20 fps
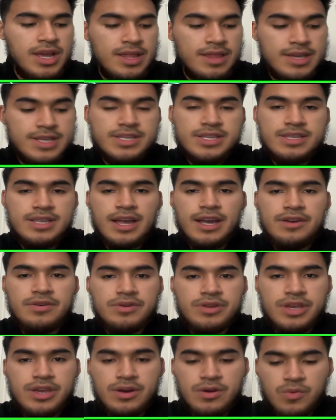this entire
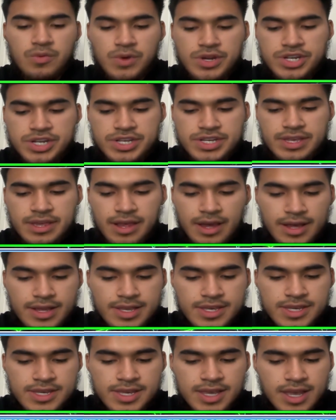year, which is
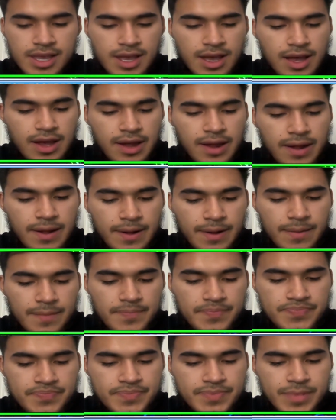nuts.
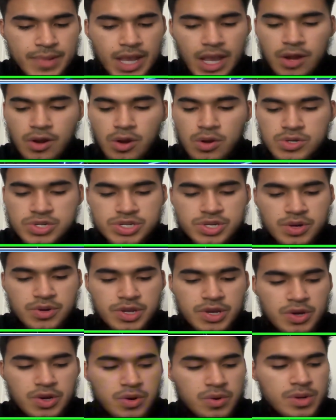Um, and also,
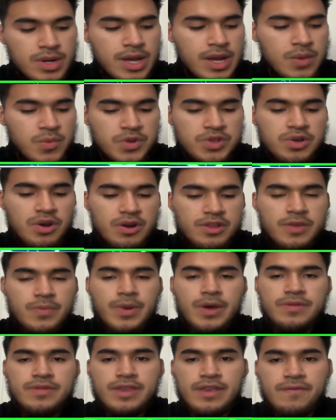you know, we talked
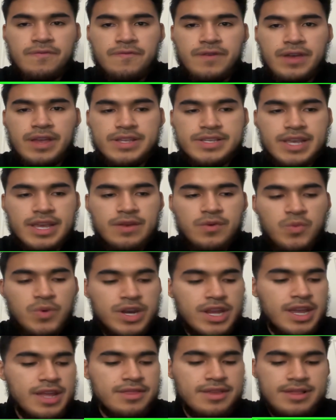about defense and
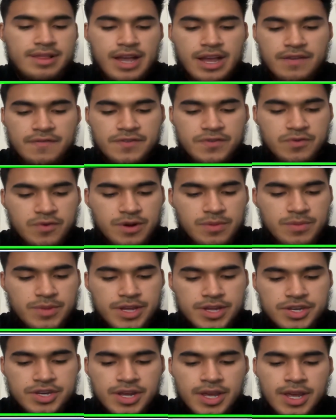winning at the line of
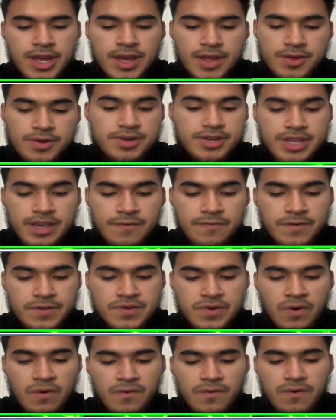scrimmage. Their
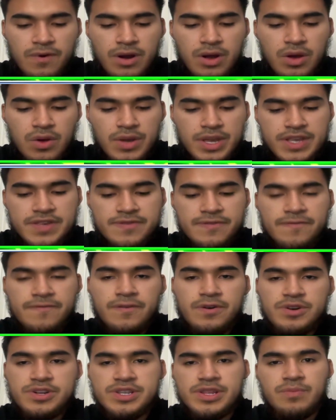defense overall is
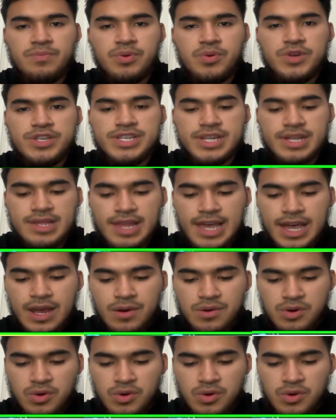first in points allowed,